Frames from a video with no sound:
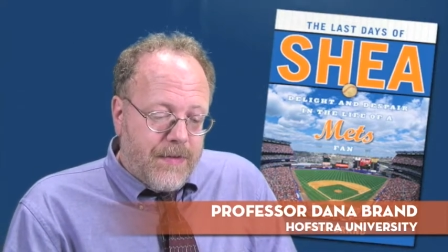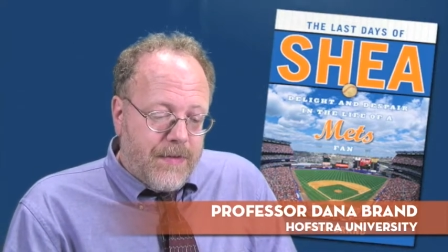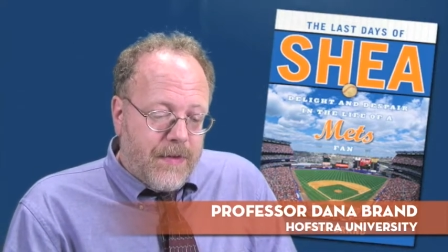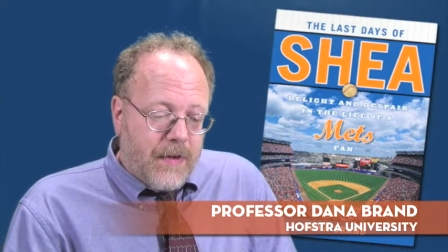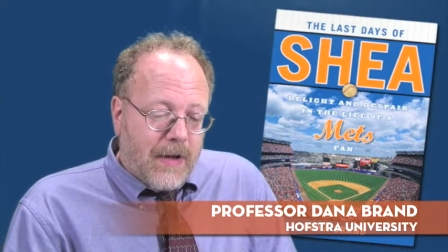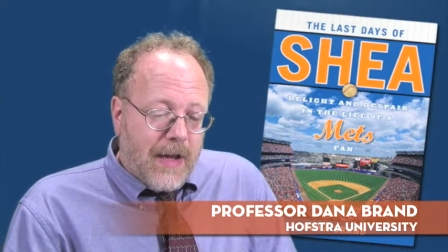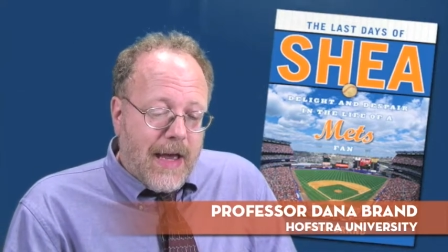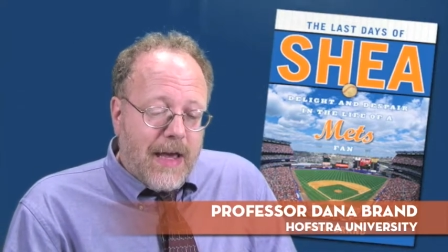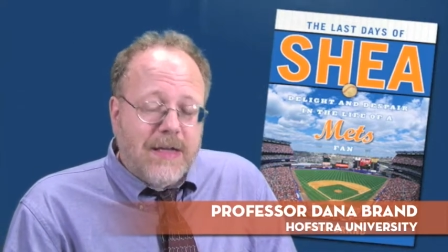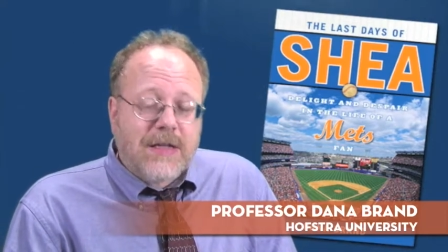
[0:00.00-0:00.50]

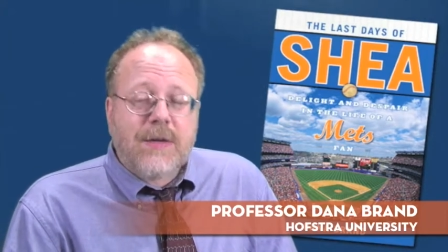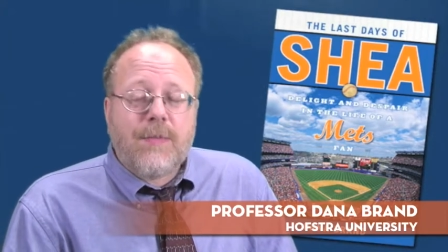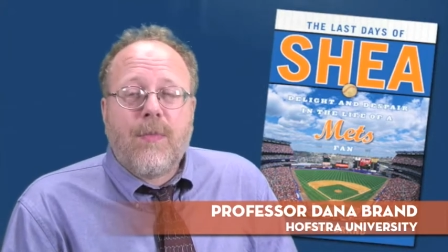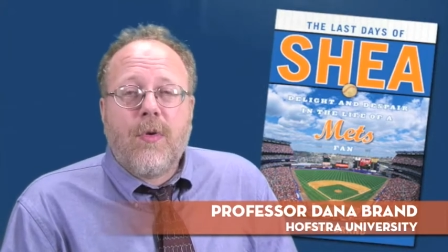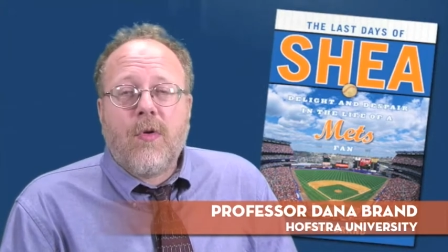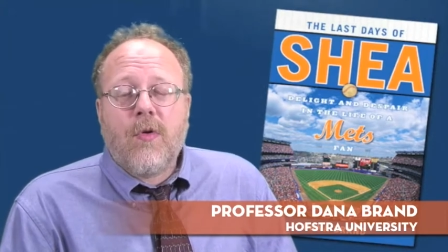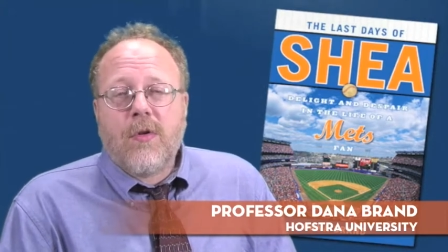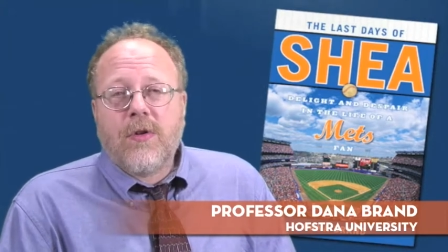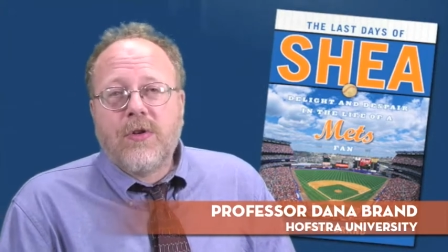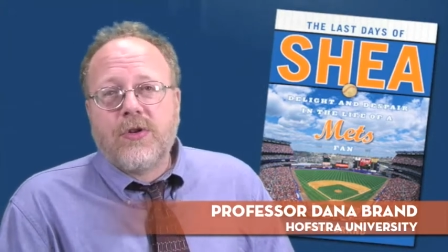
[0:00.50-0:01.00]
the last
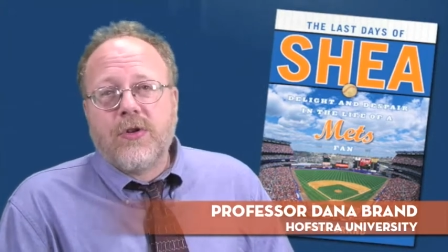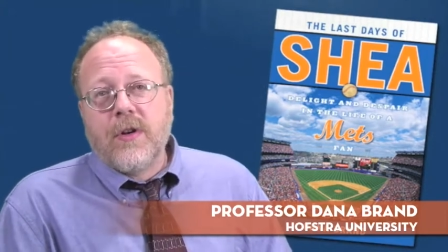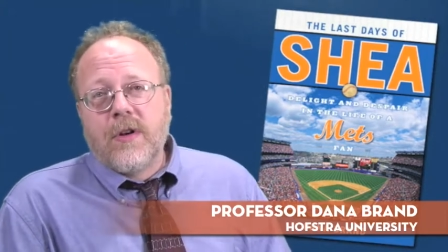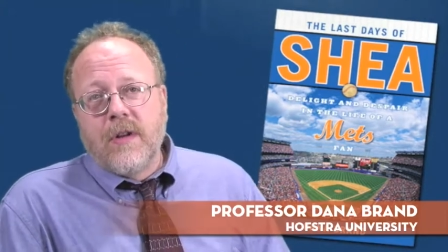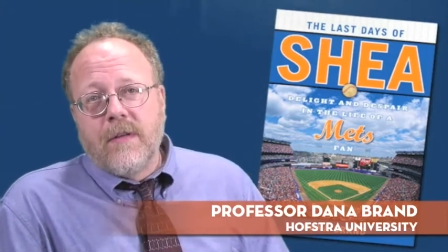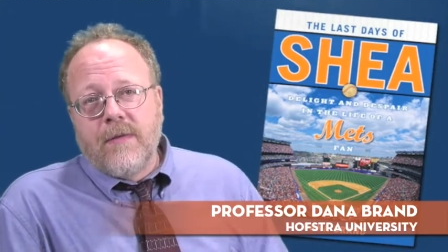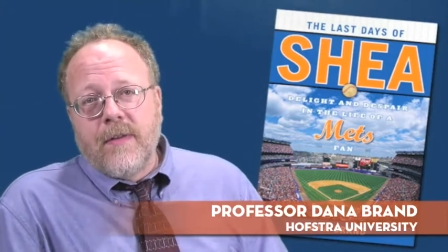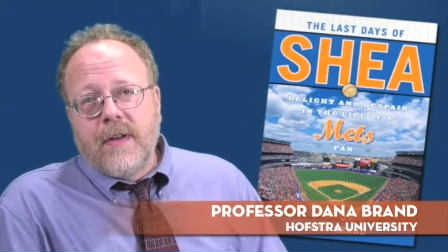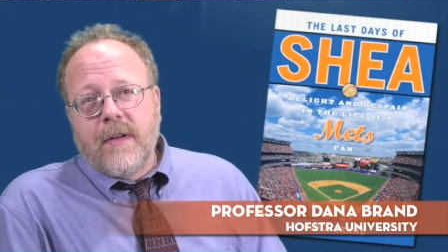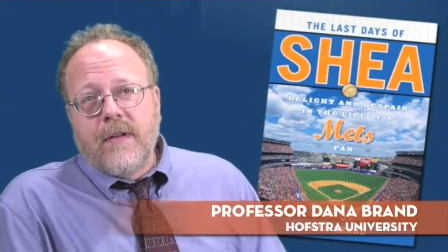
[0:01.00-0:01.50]
portion
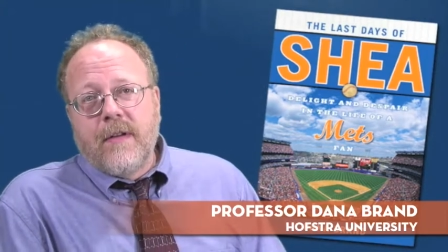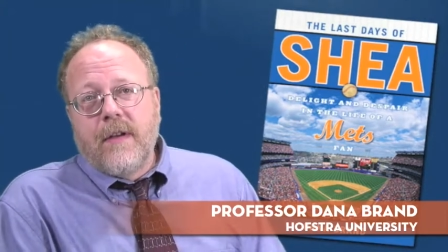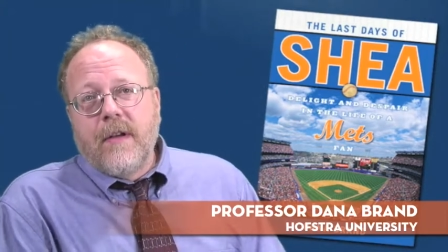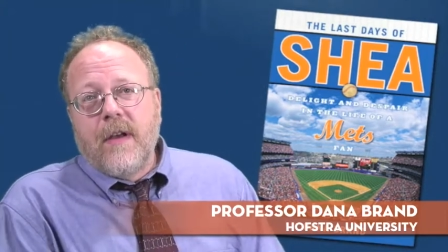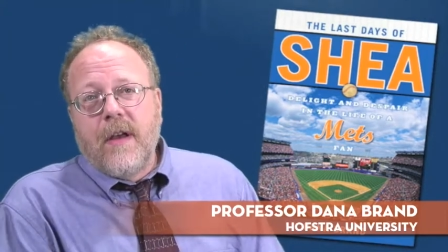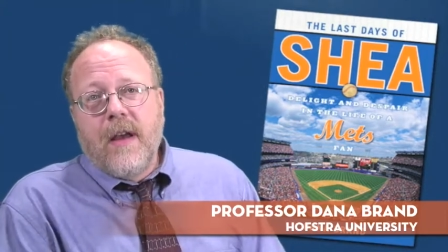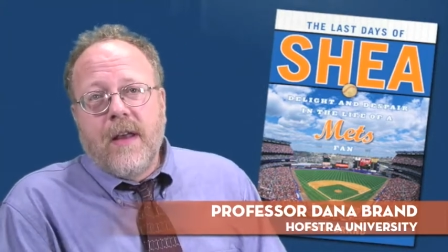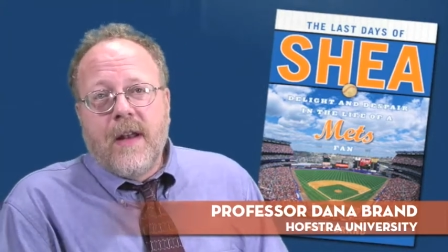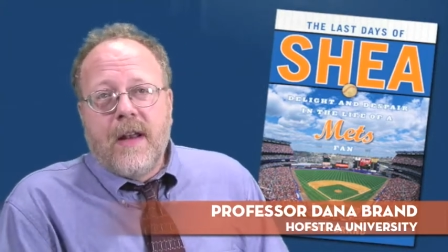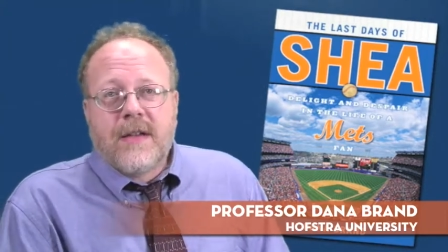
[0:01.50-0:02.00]
of a,
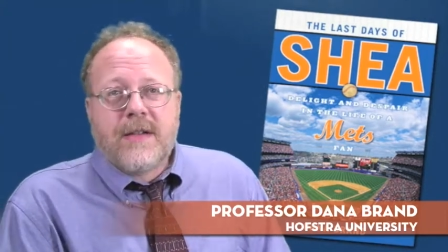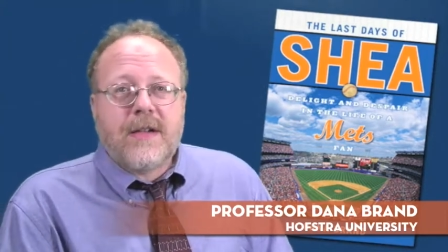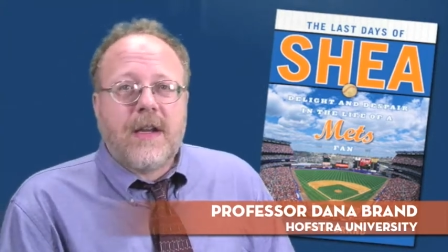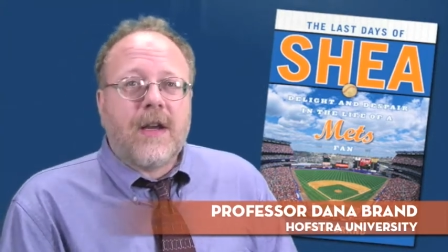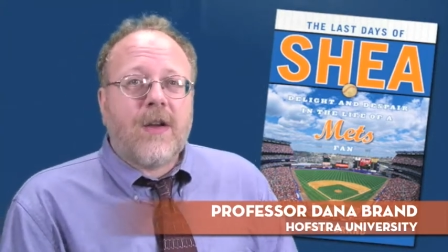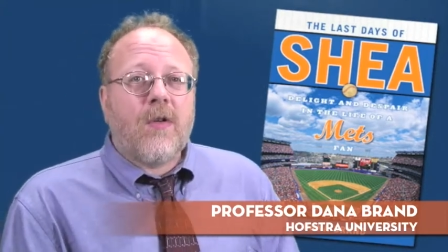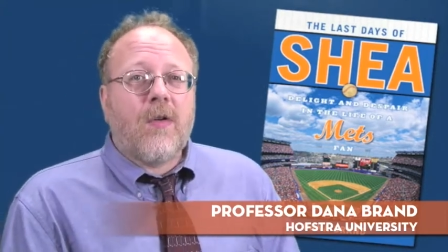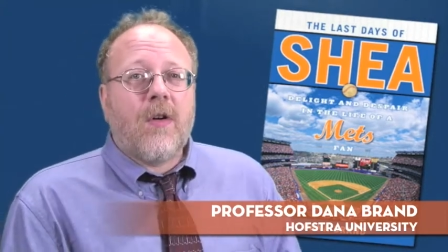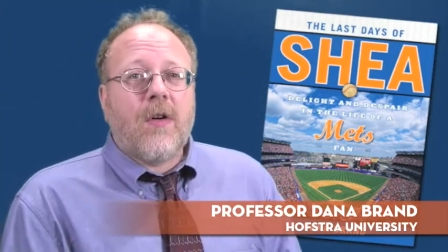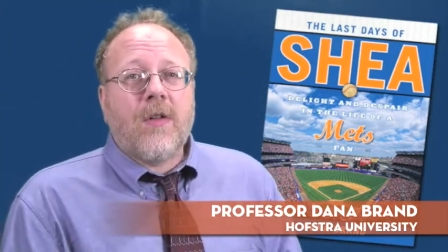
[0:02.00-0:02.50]
an essay
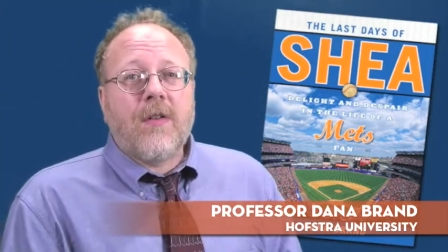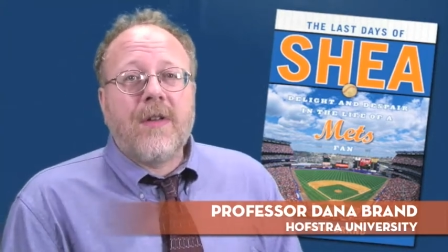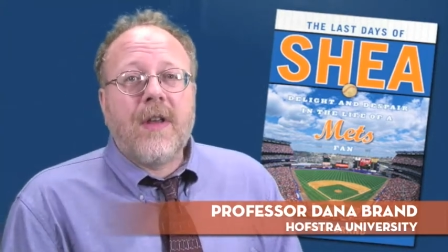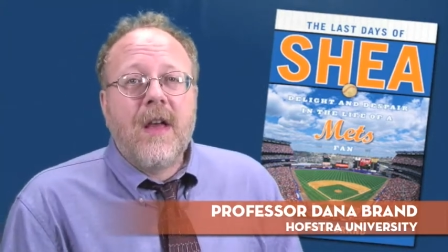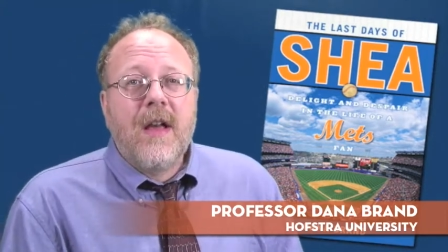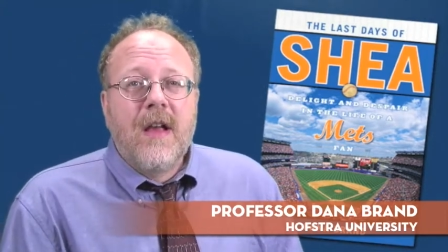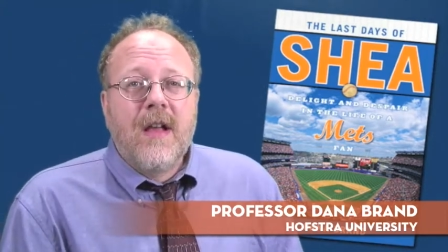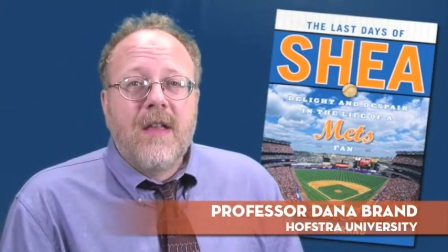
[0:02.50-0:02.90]
called